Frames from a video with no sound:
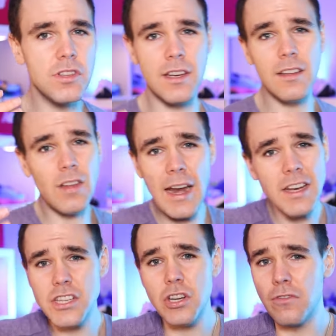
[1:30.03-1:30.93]
and any
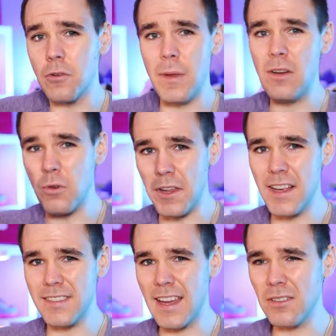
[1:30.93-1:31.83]
shoe for me really,
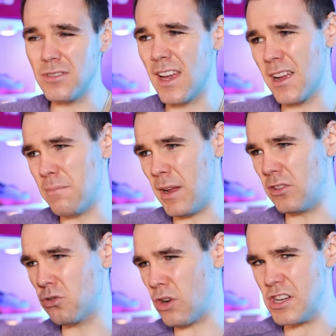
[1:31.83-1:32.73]
because I don't like a big
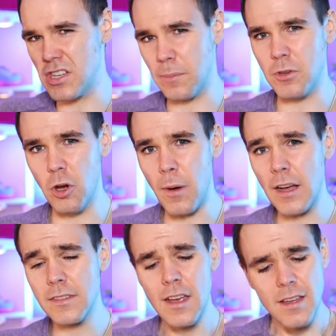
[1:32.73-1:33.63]
scrunched up toe
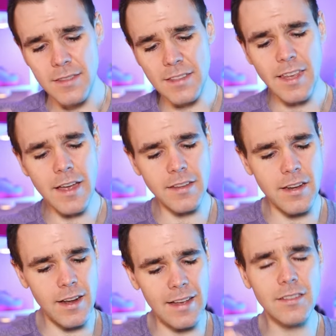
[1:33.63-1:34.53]
box, this has a
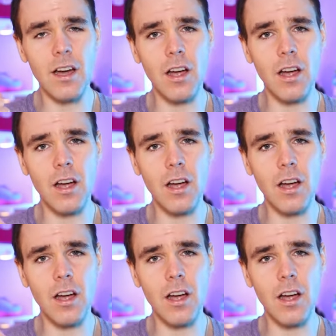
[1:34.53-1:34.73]
nice